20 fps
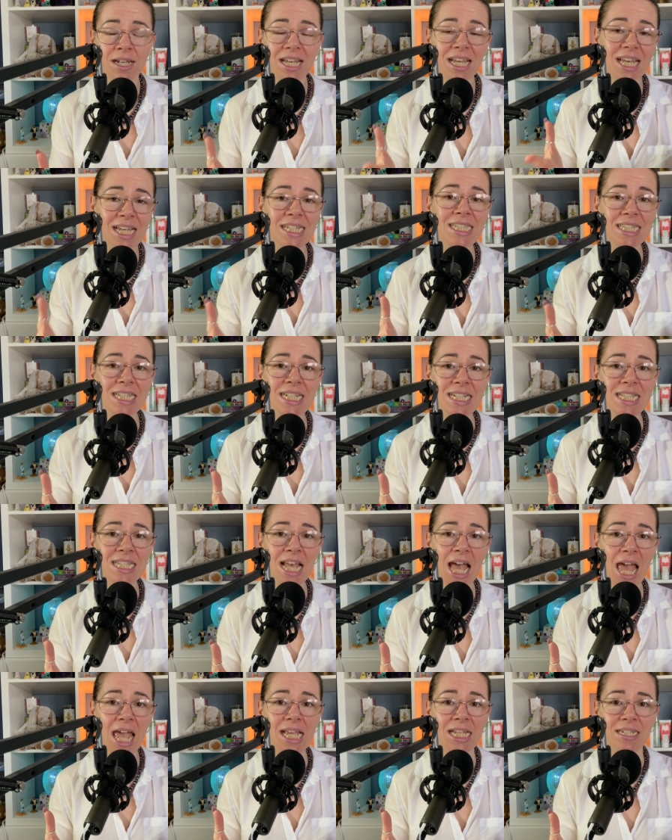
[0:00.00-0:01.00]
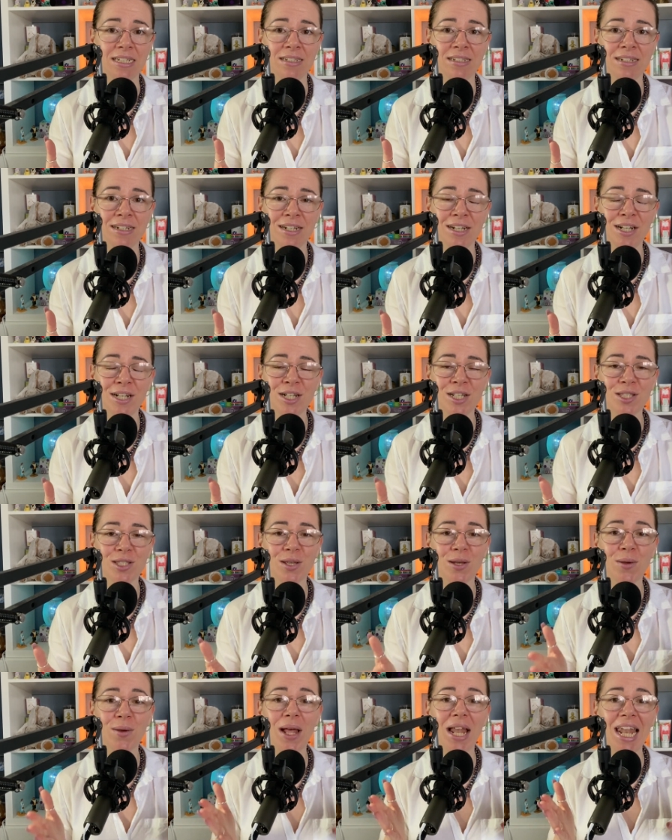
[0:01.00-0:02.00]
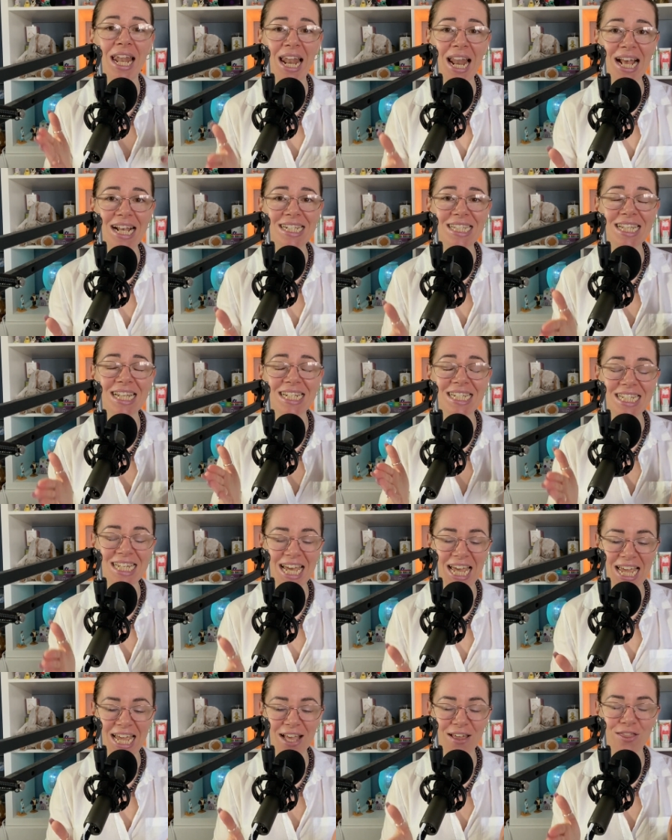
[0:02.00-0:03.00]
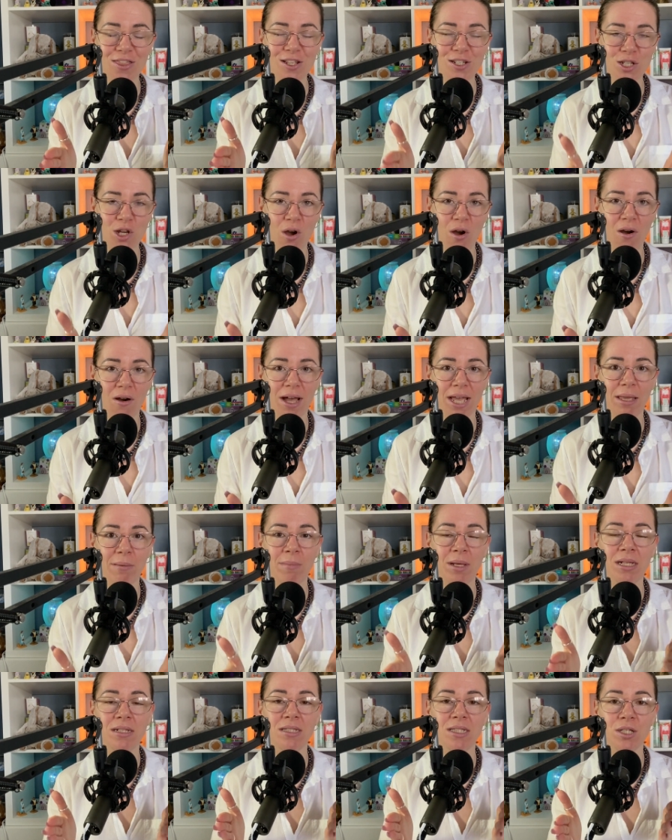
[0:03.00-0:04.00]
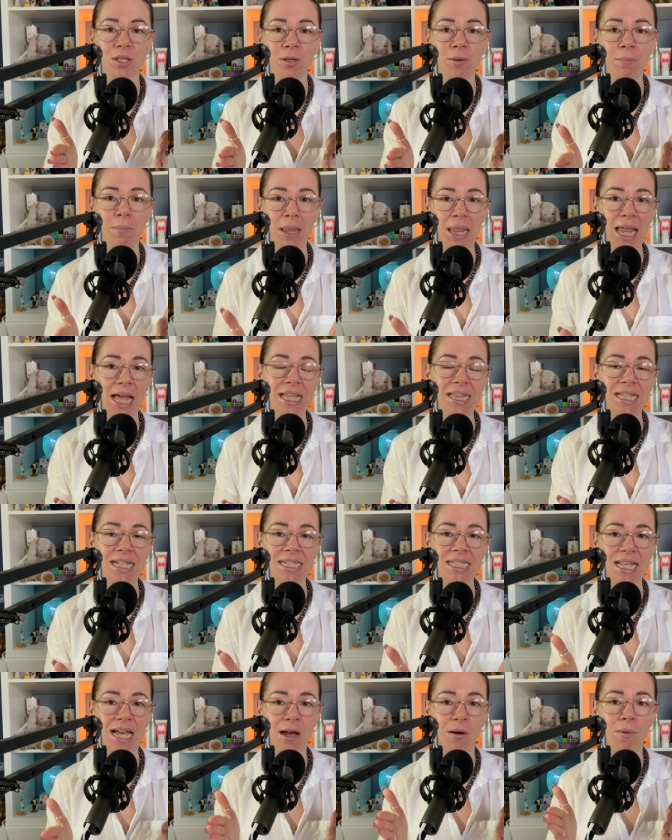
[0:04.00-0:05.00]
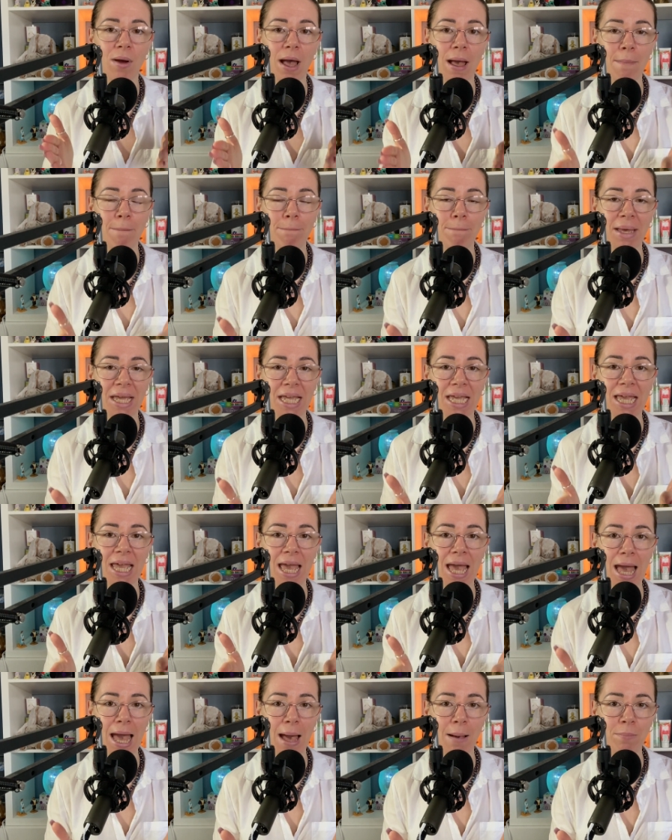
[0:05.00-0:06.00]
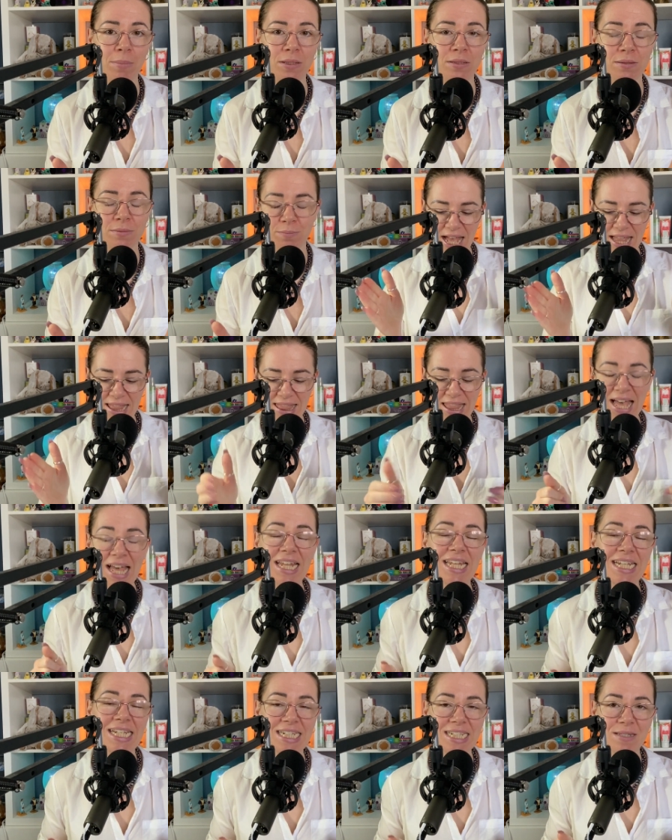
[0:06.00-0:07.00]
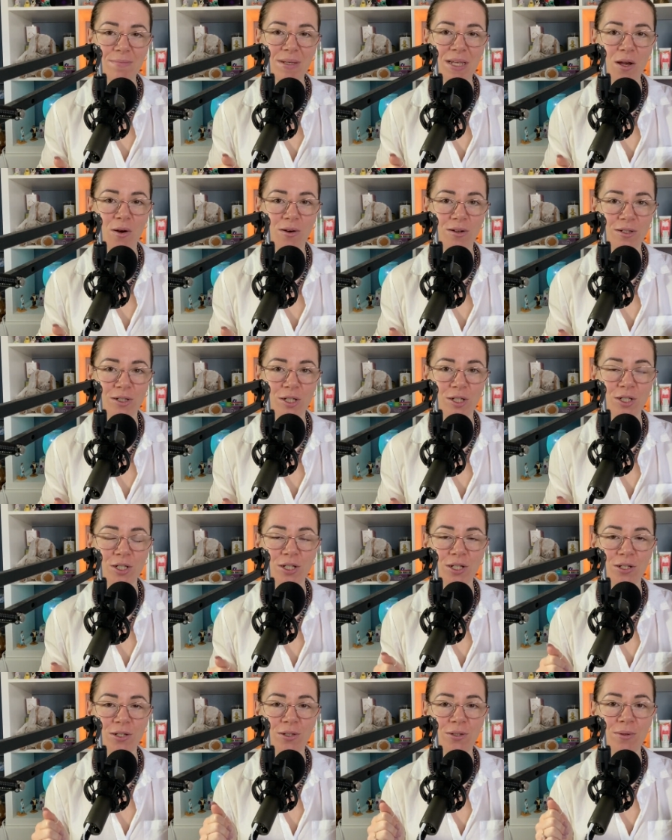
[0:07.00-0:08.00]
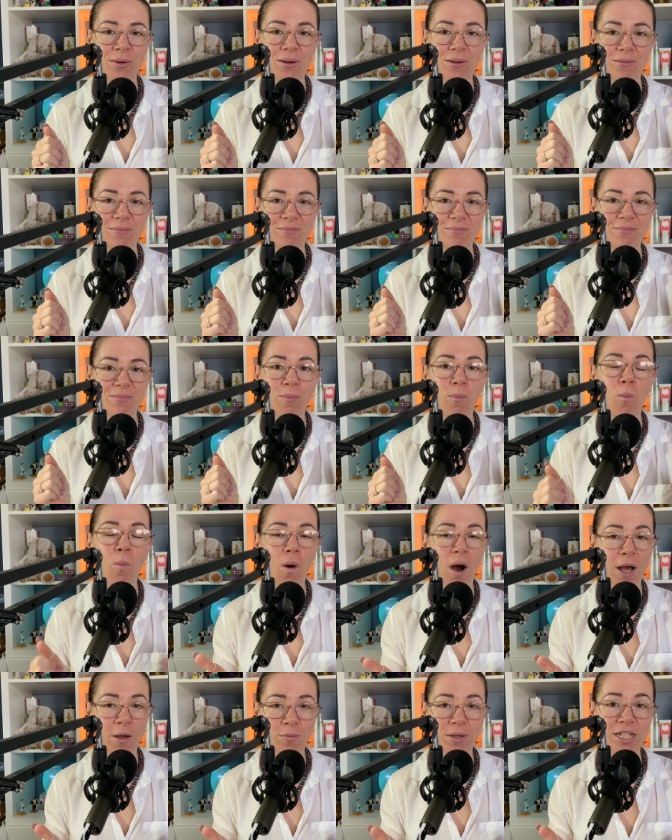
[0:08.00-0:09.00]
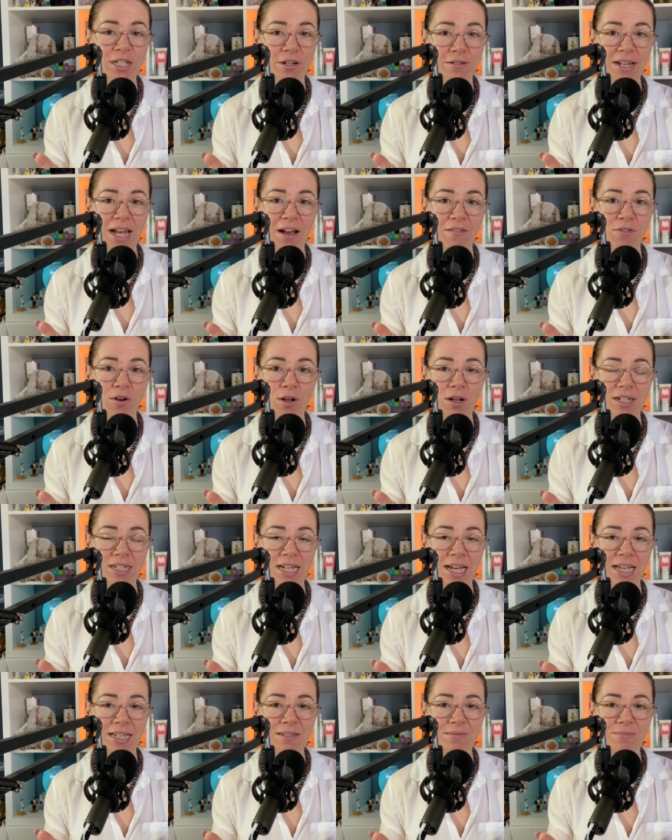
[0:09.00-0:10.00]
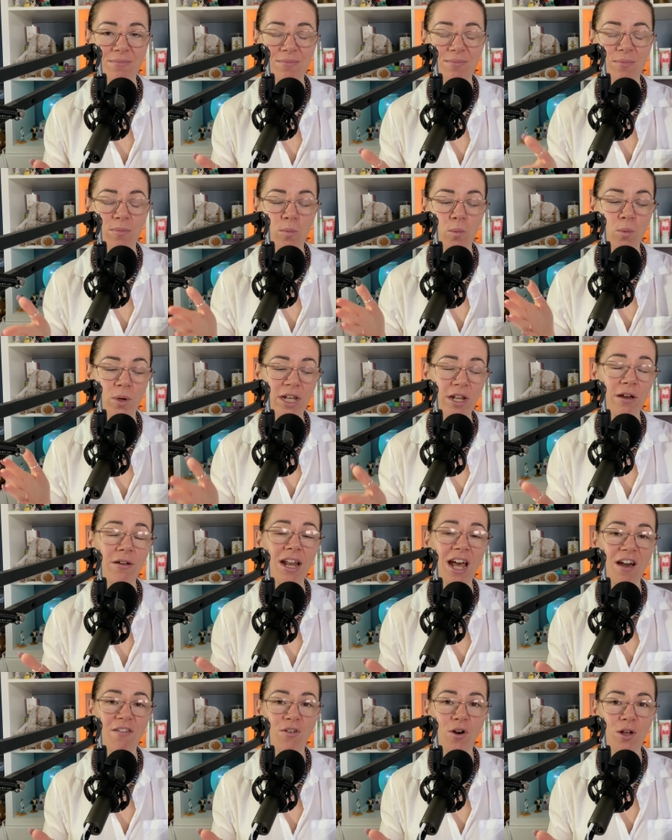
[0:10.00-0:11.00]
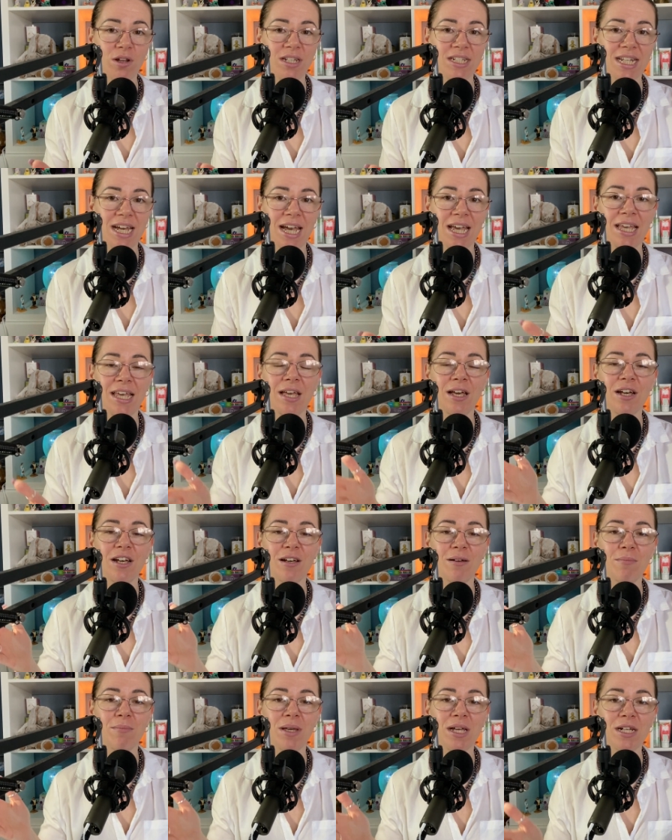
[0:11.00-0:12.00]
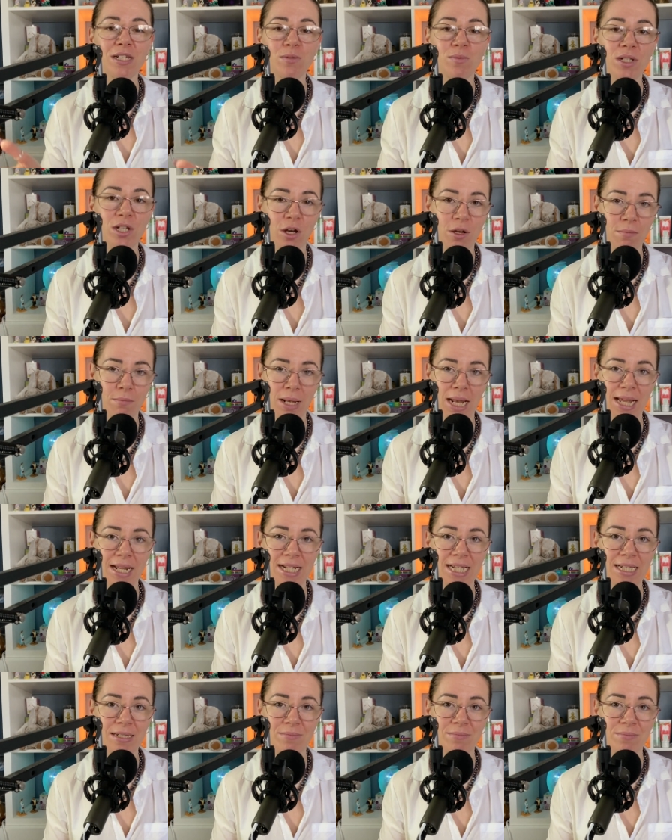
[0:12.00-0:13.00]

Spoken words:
It's insane. So let's take the time to plan this out and make it happen. And that leads me on to why we don't have holiday. We don't have holiday because we don't plan it.